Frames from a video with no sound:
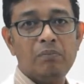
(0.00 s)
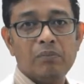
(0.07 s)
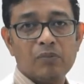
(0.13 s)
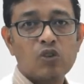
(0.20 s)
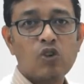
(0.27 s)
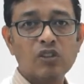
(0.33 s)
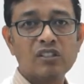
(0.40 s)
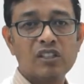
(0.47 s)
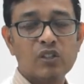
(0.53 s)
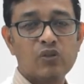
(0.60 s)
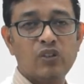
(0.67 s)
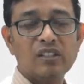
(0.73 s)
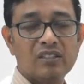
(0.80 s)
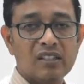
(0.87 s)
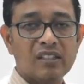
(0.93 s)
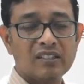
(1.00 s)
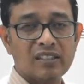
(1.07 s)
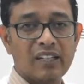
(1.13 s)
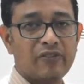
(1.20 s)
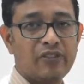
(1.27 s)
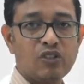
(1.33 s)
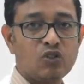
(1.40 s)
consequence, that is
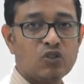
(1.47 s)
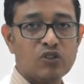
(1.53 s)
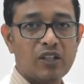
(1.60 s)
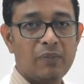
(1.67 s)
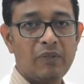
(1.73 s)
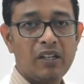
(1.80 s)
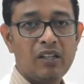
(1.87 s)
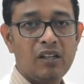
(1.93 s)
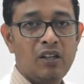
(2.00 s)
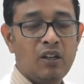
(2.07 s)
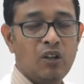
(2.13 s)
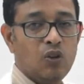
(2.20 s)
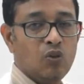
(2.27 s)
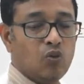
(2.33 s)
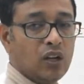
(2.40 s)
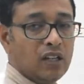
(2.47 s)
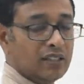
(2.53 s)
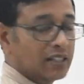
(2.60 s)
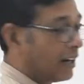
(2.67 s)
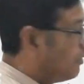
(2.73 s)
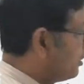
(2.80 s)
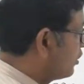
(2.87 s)
F equals to ma, while
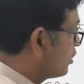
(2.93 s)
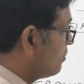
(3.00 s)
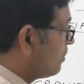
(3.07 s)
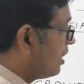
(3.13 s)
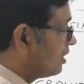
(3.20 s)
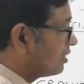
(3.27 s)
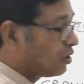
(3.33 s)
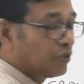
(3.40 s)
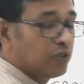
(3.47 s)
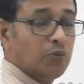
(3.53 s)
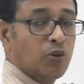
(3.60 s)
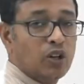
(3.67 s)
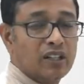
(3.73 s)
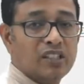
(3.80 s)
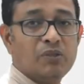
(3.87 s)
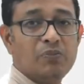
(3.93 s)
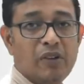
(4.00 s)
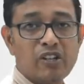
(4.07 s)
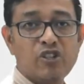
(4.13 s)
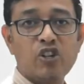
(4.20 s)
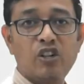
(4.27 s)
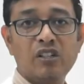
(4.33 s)
gravitational mass of a body is
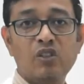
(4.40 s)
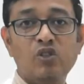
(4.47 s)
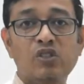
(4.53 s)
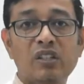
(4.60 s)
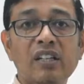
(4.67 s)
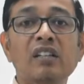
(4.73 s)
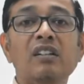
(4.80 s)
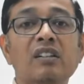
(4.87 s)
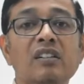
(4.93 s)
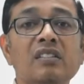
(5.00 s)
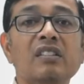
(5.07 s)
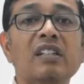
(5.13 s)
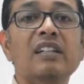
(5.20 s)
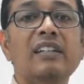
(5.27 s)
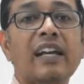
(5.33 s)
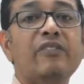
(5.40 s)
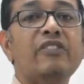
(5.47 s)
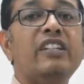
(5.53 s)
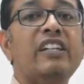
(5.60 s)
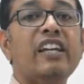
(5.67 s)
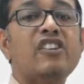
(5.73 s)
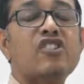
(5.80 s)
measured using the
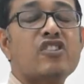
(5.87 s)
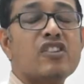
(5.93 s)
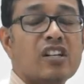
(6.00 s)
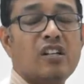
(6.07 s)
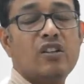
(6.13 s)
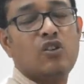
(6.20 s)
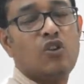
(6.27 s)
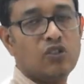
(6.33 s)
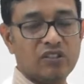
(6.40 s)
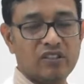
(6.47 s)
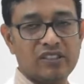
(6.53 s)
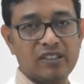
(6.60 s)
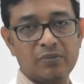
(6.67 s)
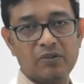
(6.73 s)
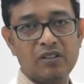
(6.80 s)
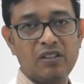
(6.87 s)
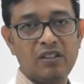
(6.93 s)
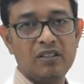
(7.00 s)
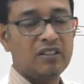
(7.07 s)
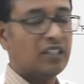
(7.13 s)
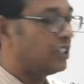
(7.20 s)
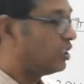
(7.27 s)
gravitational concept,
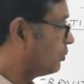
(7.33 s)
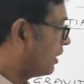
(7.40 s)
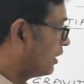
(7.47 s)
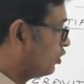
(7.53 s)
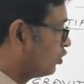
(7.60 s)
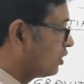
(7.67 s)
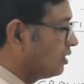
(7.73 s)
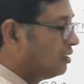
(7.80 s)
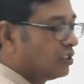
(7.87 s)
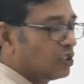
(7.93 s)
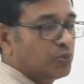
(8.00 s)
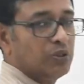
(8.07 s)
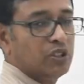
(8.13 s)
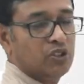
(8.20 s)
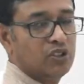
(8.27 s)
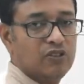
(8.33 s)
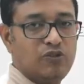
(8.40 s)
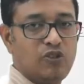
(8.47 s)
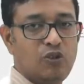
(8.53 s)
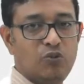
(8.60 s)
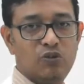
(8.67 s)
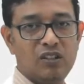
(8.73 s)
that is by using this particular
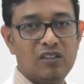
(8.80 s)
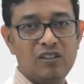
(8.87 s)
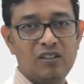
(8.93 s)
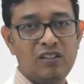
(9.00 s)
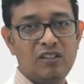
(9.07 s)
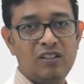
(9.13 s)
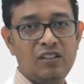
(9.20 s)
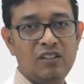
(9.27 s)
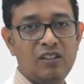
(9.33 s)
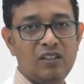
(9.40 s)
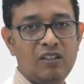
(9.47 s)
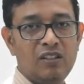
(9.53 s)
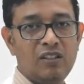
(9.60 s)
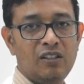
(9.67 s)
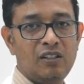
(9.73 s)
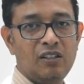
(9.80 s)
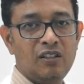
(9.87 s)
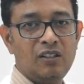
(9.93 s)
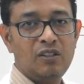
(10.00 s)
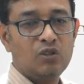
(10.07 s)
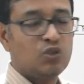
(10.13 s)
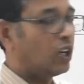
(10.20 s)
formula.
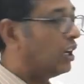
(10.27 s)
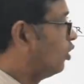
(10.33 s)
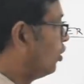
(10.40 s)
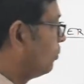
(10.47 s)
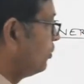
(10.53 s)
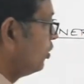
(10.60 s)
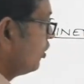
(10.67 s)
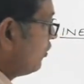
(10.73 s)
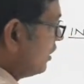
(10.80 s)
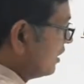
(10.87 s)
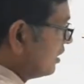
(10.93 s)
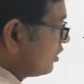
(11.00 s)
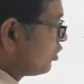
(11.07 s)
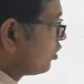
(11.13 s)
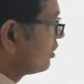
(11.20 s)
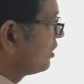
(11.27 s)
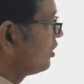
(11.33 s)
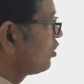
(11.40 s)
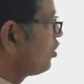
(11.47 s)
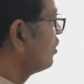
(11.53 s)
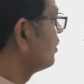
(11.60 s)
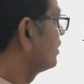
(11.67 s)
So I hope you have understood
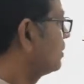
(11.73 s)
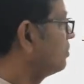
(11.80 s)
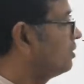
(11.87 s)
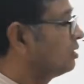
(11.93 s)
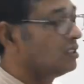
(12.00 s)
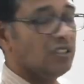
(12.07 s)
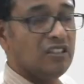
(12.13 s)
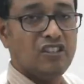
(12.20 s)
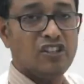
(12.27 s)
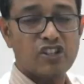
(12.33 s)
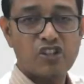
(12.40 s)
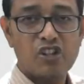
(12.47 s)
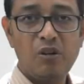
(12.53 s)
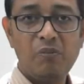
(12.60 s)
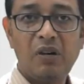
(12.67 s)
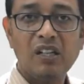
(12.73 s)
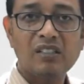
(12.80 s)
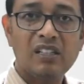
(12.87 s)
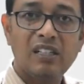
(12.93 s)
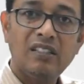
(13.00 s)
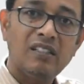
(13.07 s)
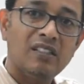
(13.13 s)
this concept, inertial mass
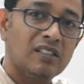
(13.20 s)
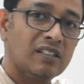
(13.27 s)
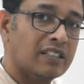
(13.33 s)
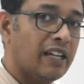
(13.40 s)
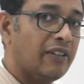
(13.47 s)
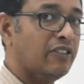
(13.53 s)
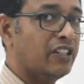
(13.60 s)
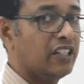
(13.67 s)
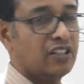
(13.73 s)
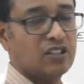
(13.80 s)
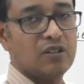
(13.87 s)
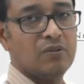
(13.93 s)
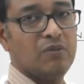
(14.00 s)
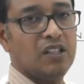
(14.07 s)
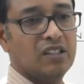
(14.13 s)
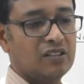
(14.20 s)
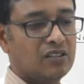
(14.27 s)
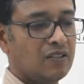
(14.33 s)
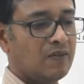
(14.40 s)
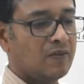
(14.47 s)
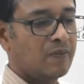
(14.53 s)
and gravitational mass.